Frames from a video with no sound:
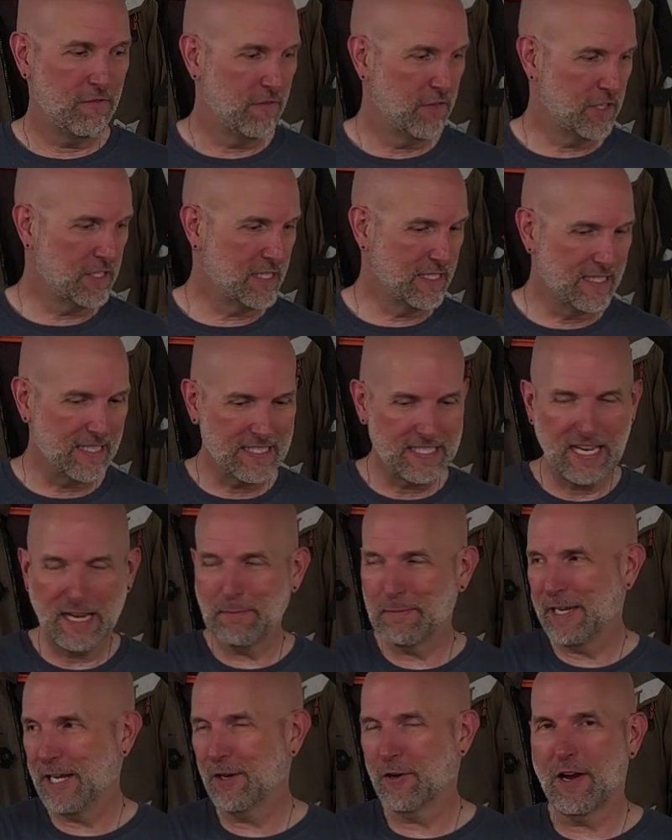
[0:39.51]
This is the same
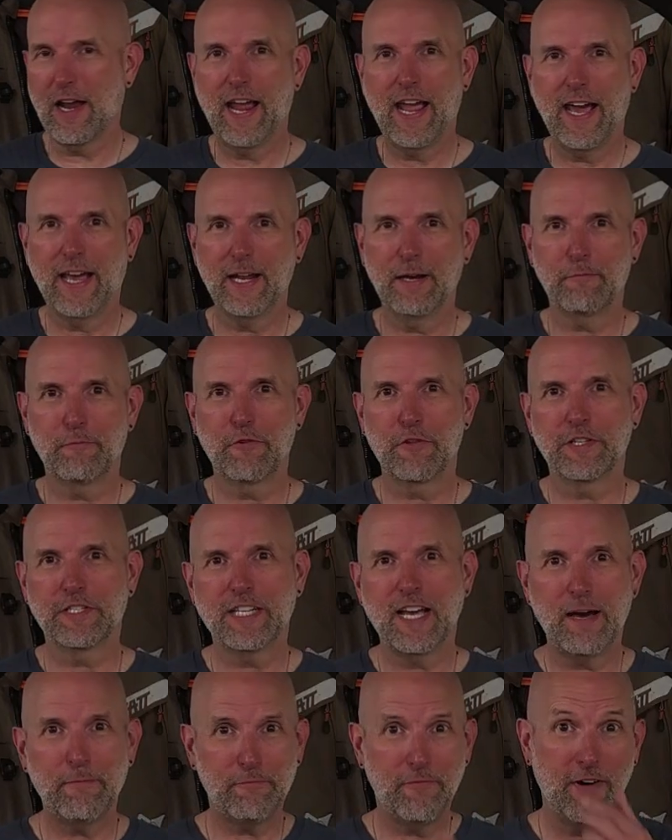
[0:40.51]
gear I had up for the
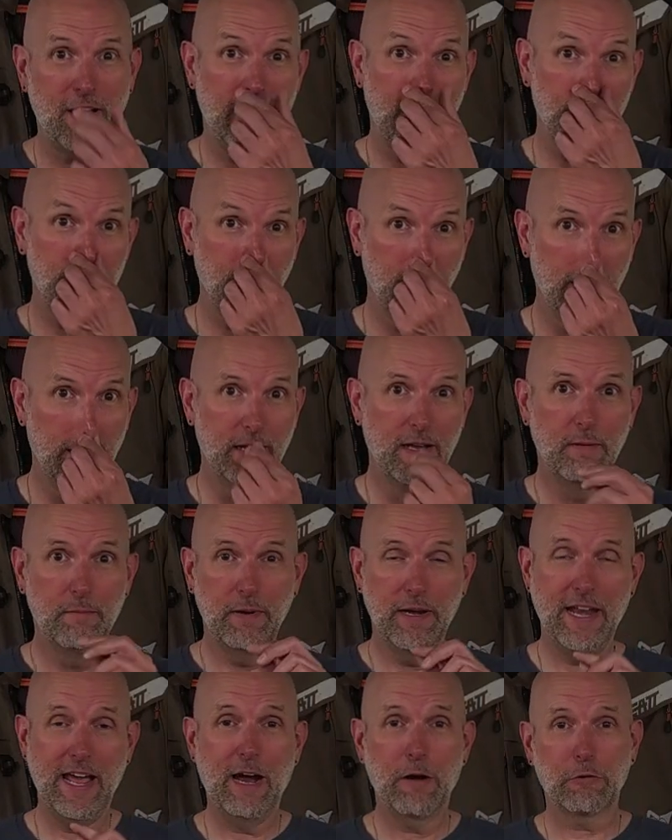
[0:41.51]
top five,
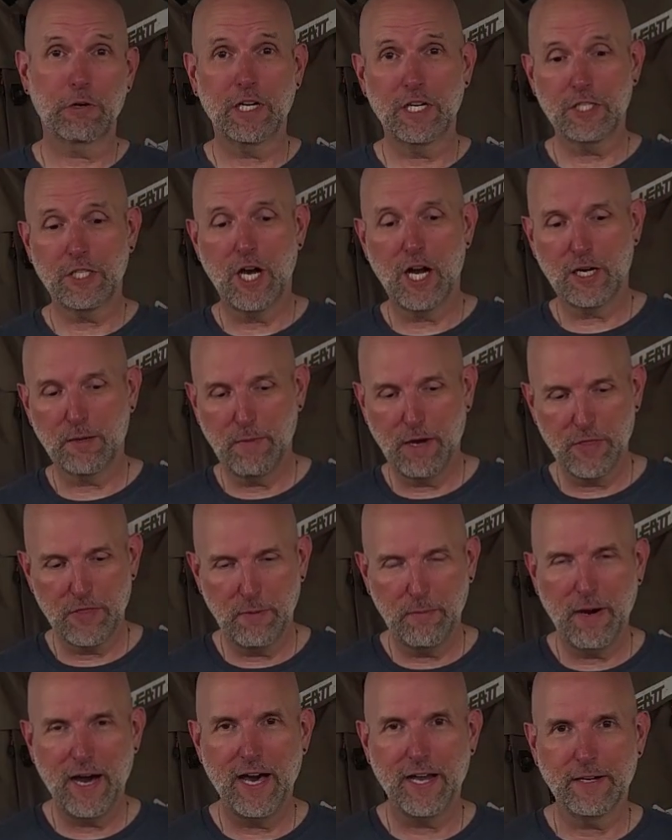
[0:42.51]
but now we're going to talk about the
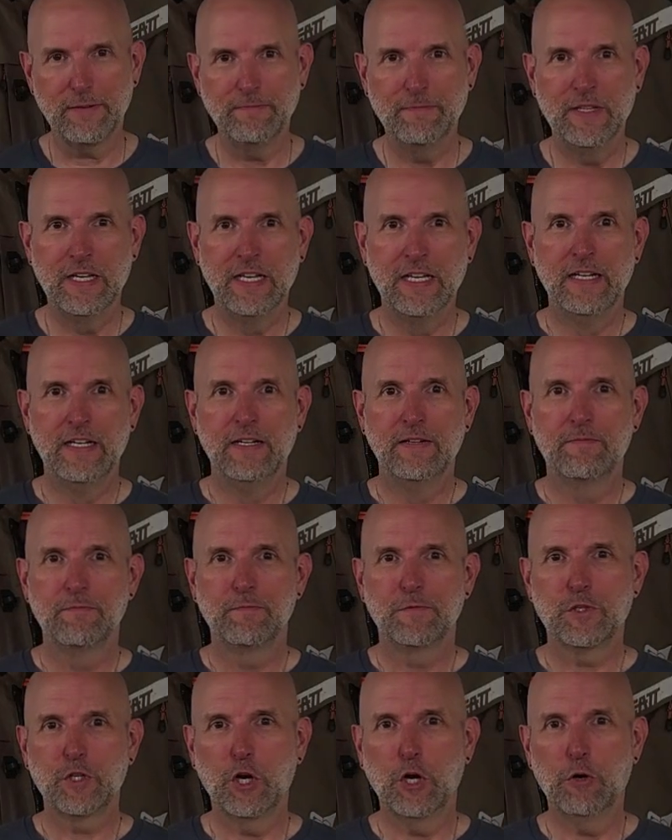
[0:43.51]
bottom.
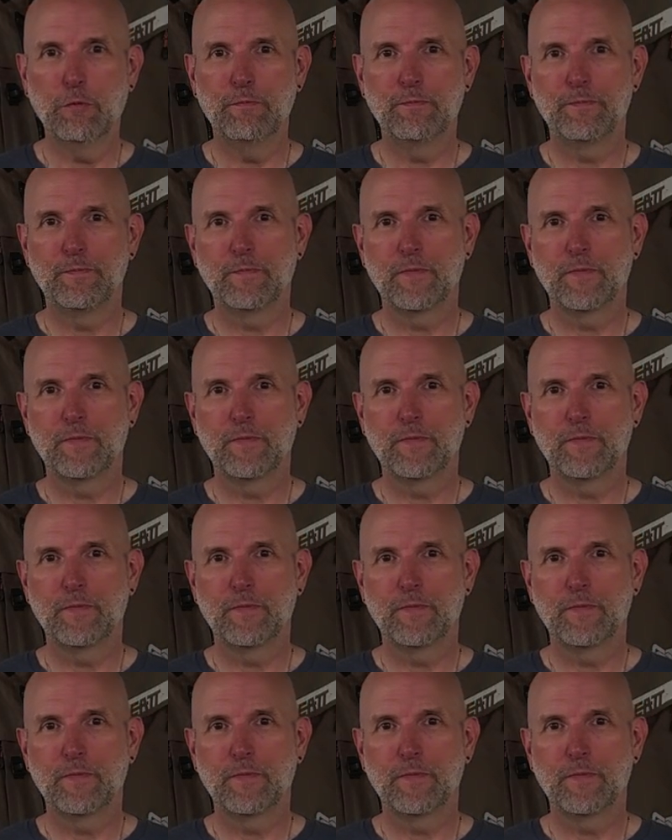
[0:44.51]
So